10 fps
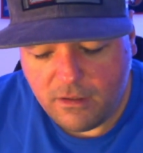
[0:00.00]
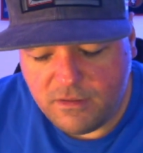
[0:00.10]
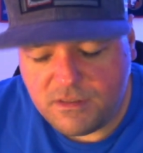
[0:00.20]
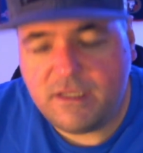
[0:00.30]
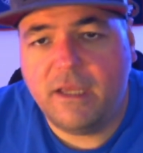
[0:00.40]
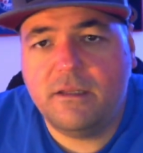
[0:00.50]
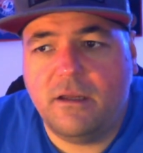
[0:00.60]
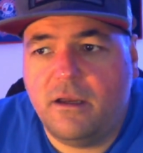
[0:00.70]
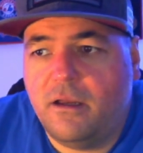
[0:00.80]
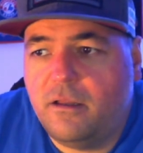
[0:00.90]
He said
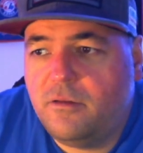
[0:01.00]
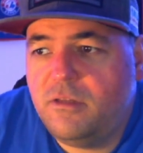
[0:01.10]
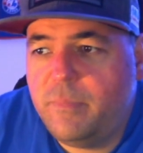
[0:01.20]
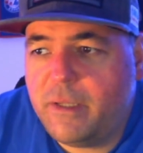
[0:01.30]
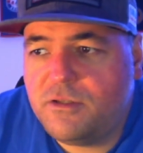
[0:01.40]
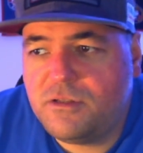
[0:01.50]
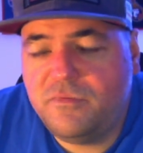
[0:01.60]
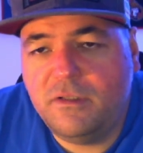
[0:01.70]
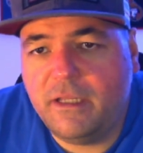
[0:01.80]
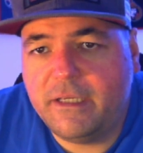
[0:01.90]
uh, the D-pad doesn't
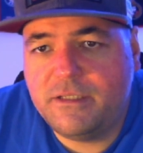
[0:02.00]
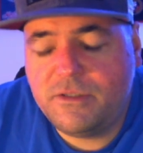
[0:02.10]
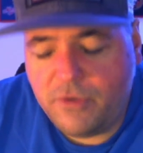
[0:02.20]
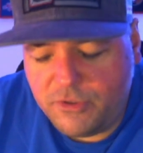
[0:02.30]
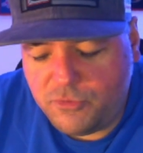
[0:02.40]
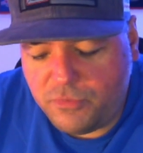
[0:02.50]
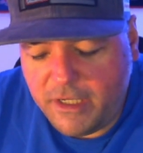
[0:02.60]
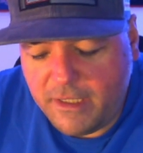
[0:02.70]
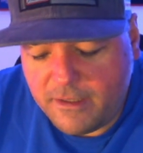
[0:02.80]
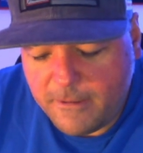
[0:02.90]
feel like it's going to
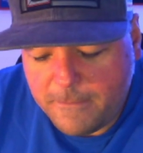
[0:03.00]
break.